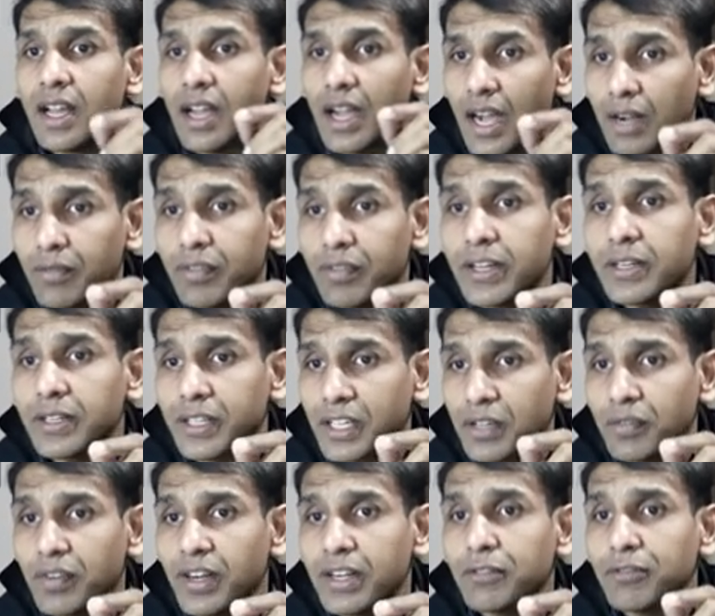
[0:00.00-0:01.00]
Our
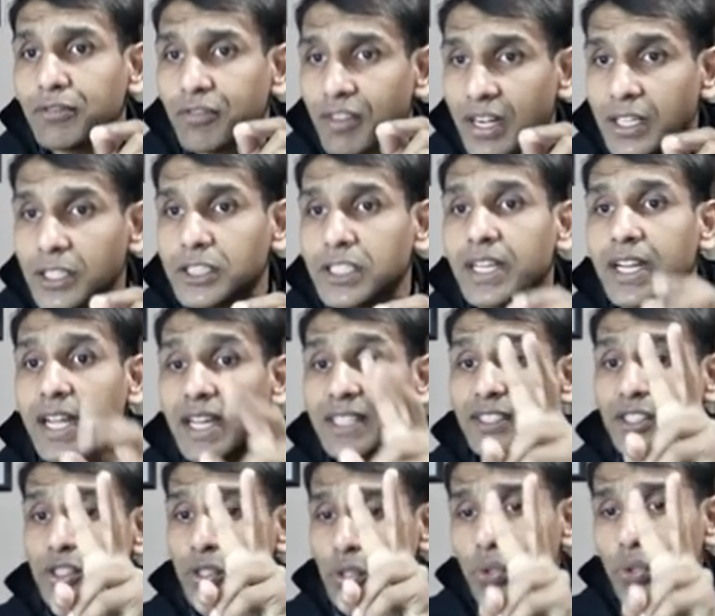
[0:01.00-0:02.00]
given function
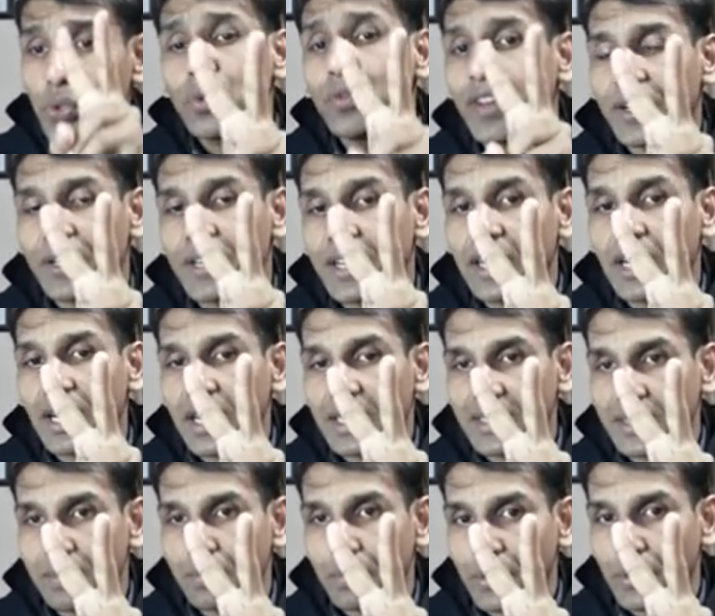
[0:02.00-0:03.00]
has two vertical
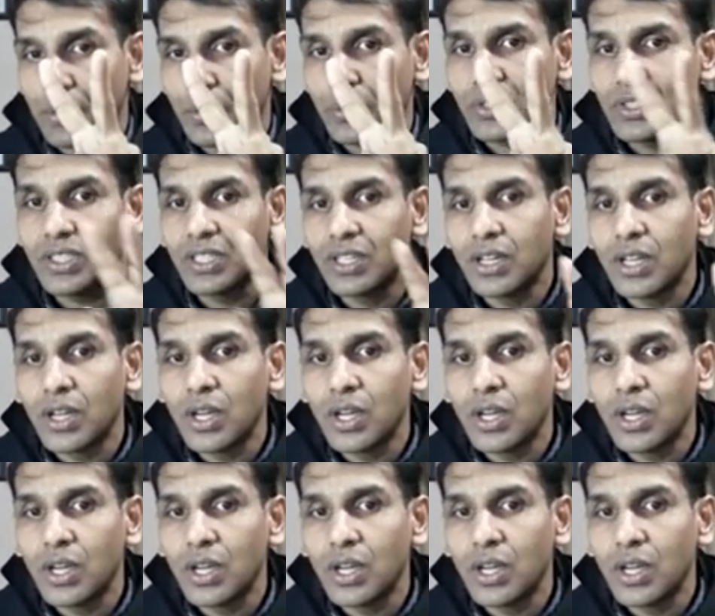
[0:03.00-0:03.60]
asymptotes.